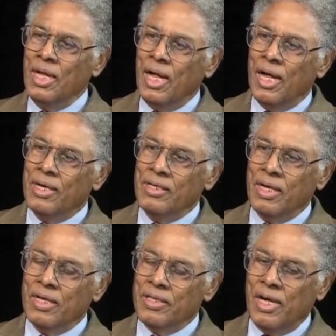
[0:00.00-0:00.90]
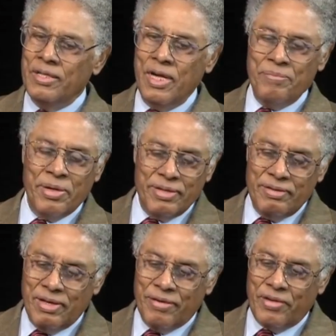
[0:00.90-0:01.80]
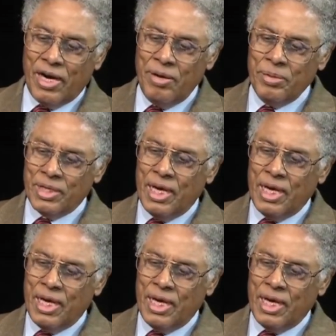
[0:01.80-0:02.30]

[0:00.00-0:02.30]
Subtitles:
and if they are able to